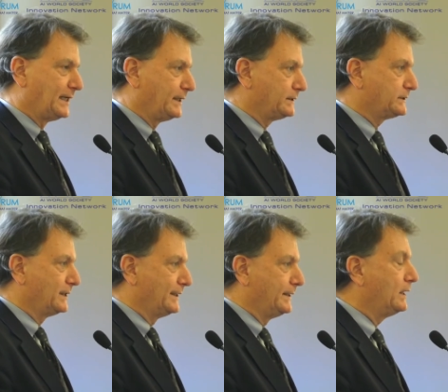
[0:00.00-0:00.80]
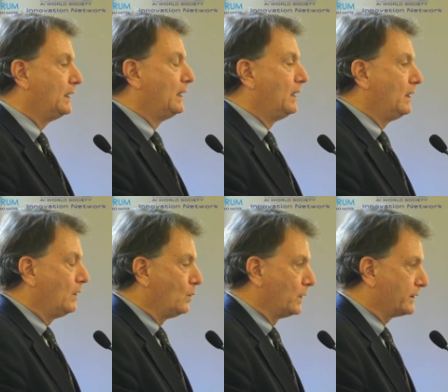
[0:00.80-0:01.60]
working with
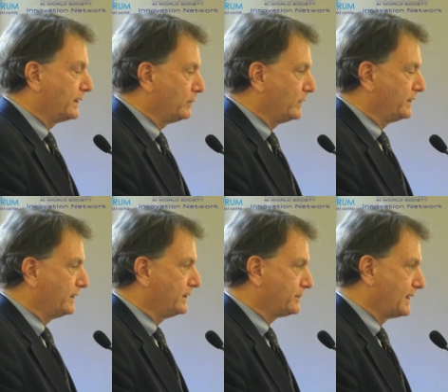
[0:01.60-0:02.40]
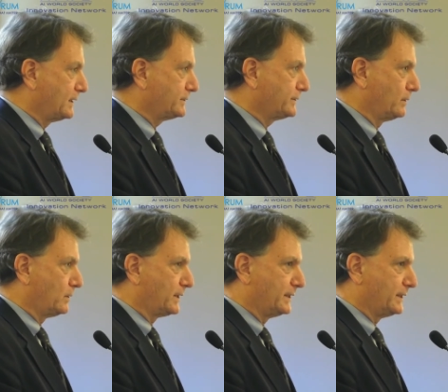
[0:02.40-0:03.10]
international organizations,